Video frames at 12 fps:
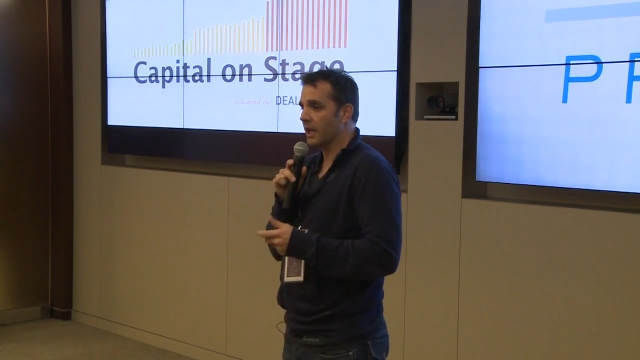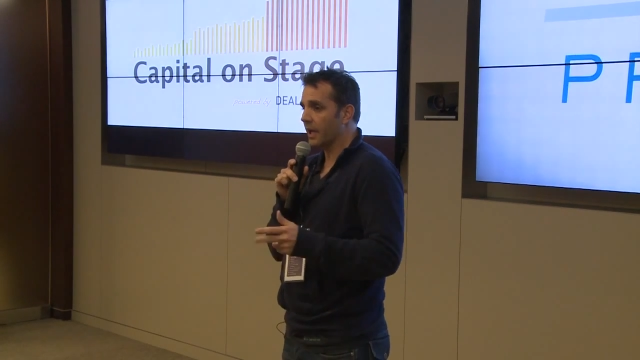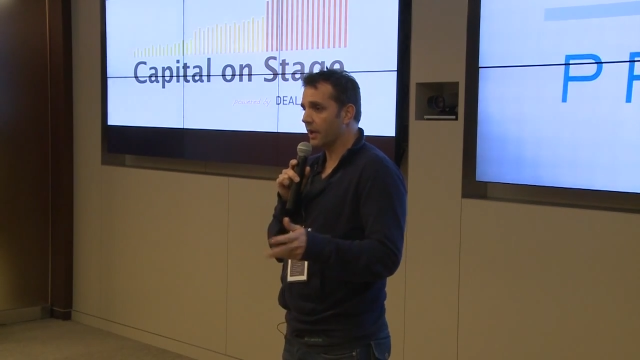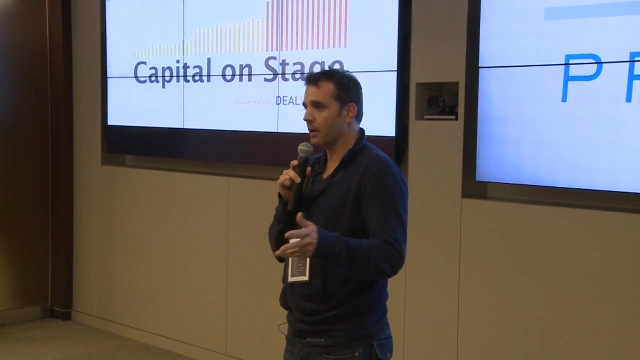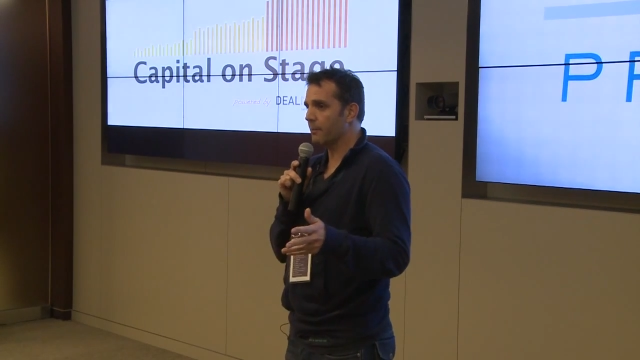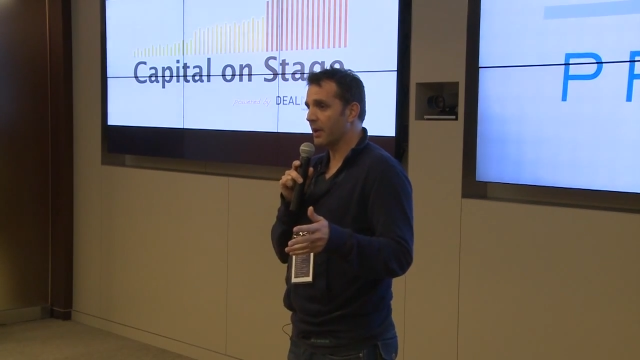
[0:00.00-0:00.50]

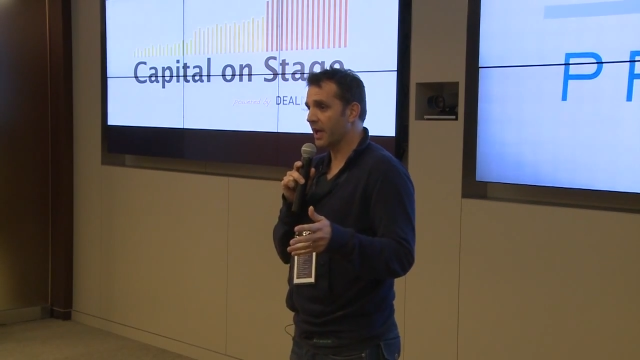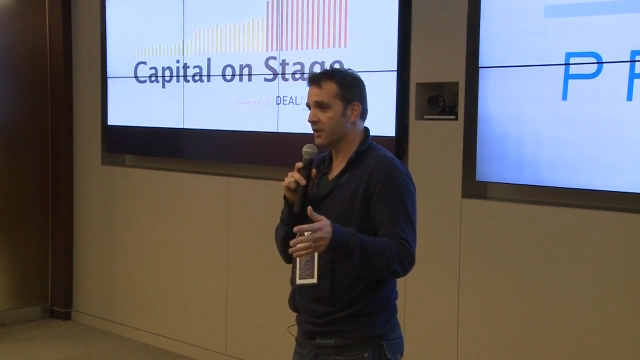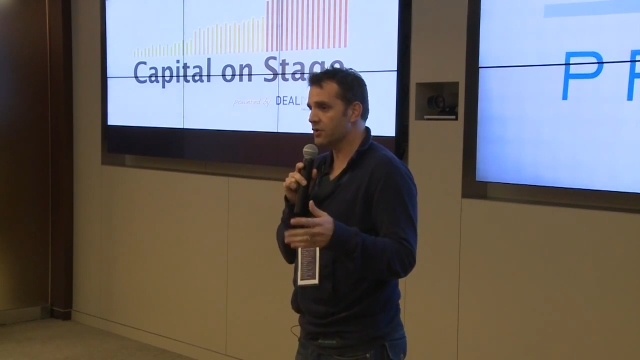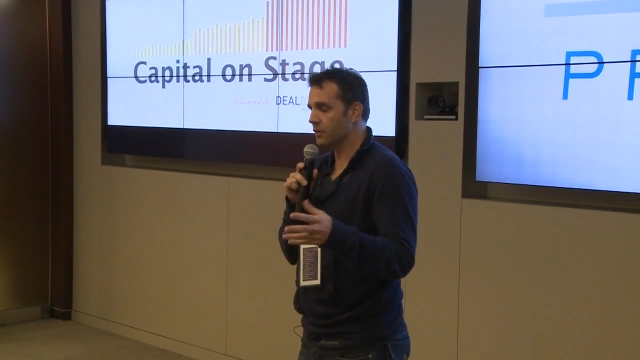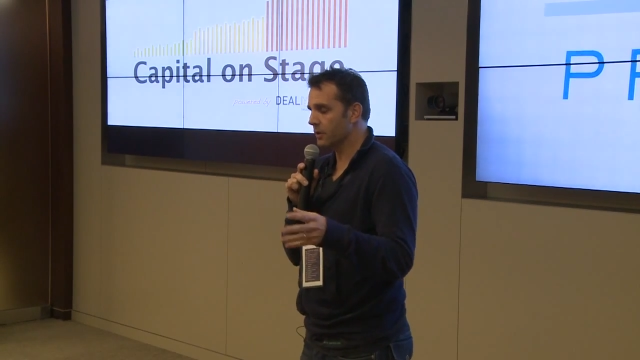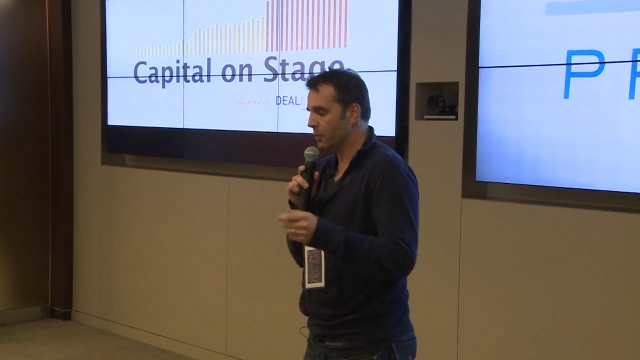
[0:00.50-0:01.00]
and I'm
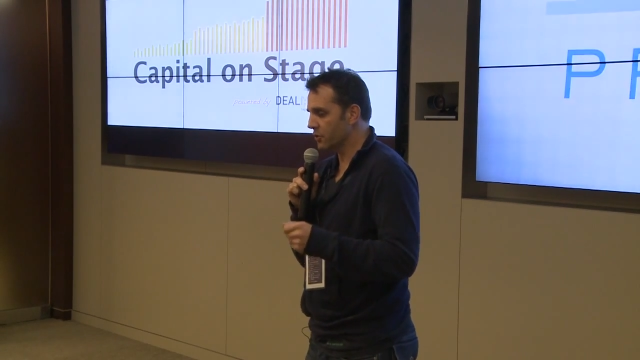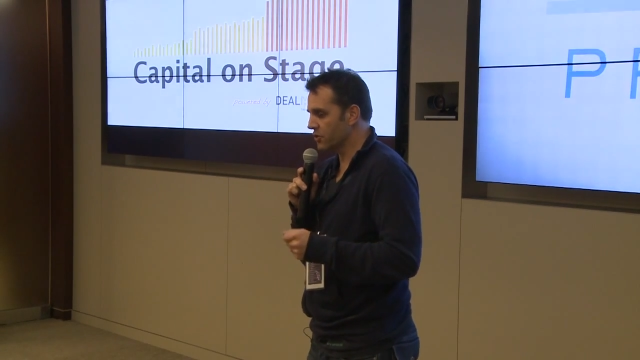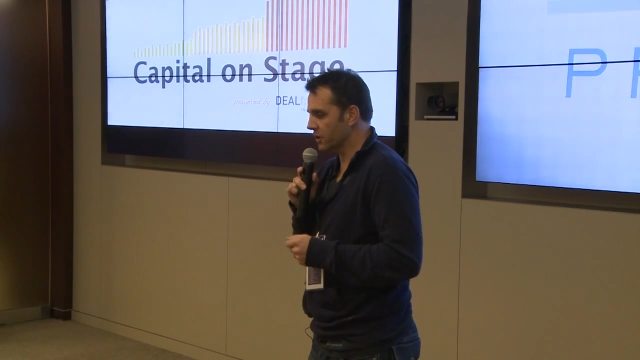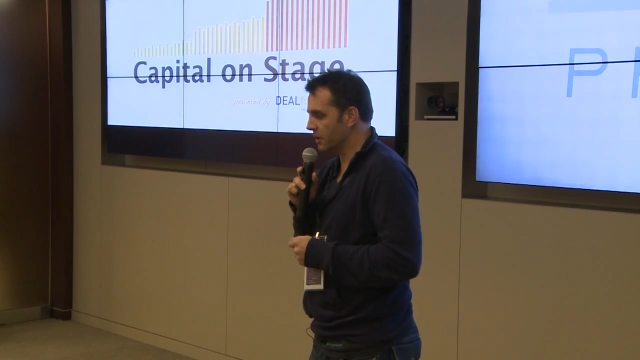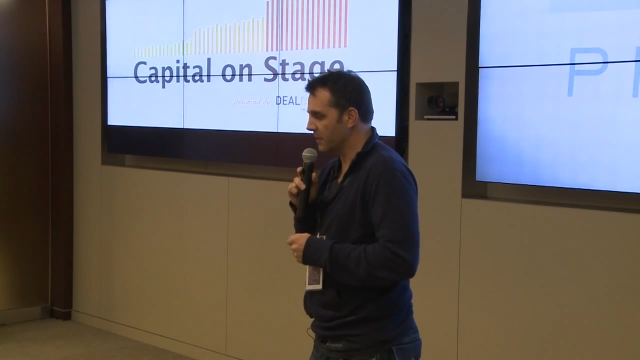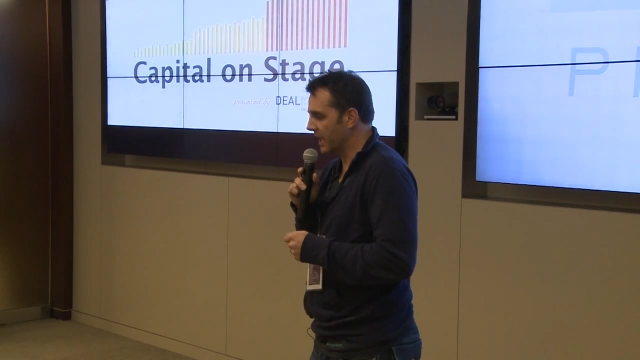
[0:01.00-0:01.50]
passionate in
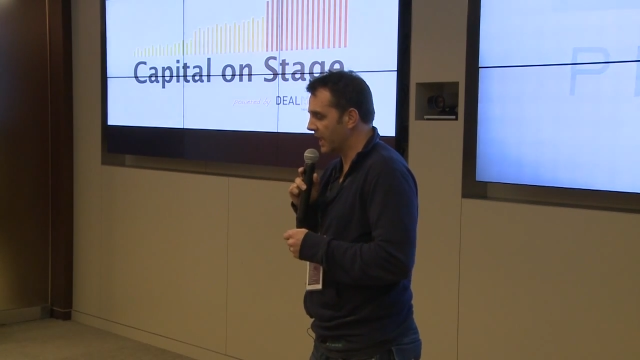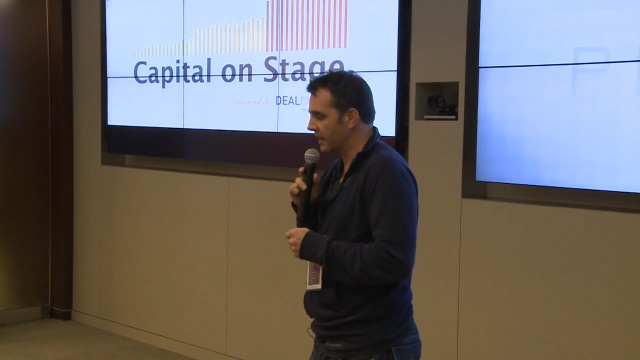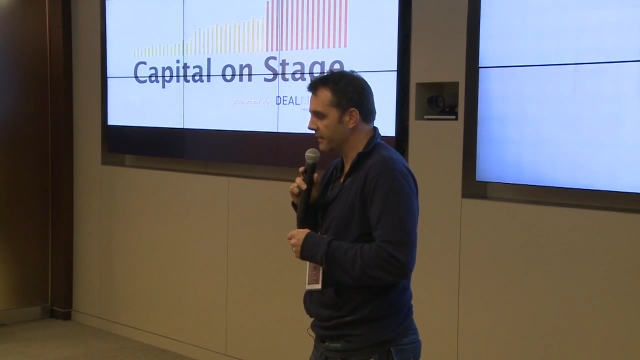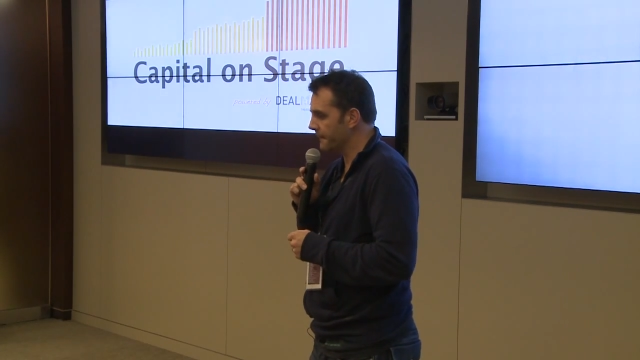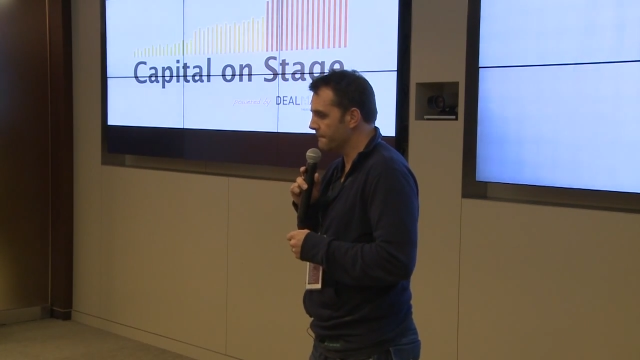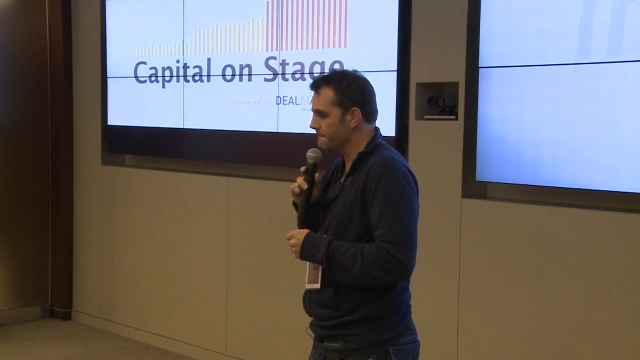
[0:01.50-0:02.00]
pushing them ahead.